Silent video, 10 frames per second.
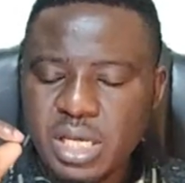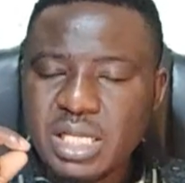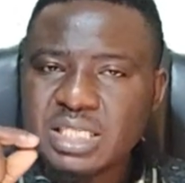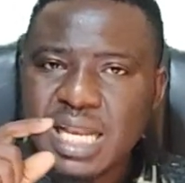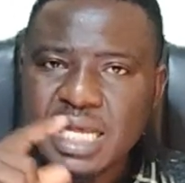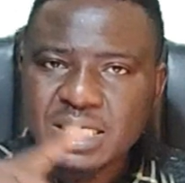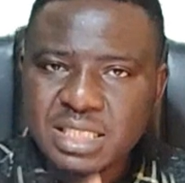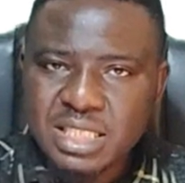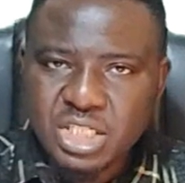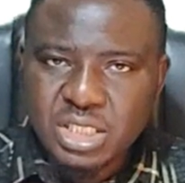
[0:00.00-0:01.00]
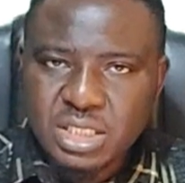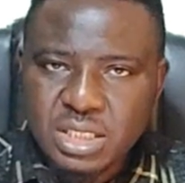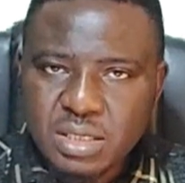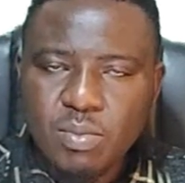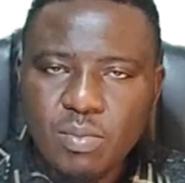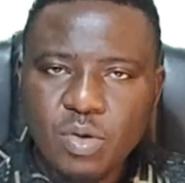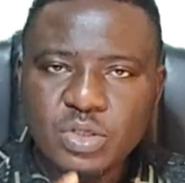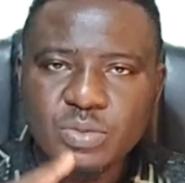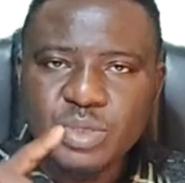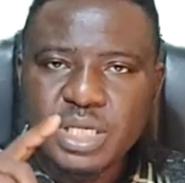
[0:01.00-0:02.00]
its last digit
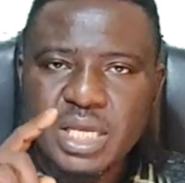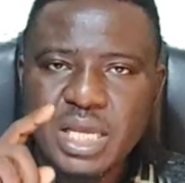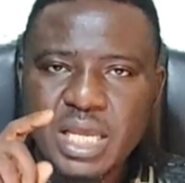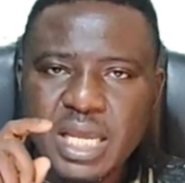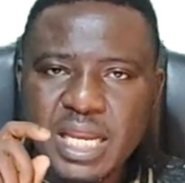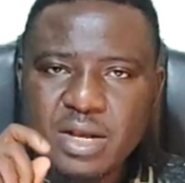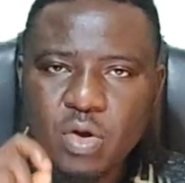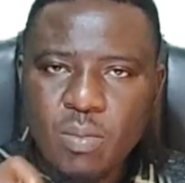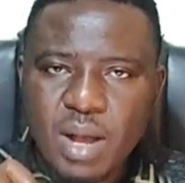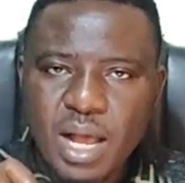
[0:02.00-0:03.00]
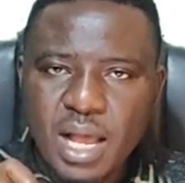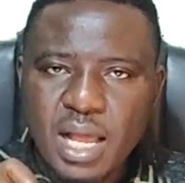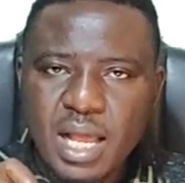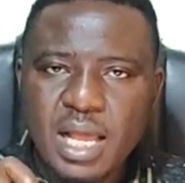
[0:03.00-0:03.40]
must be a number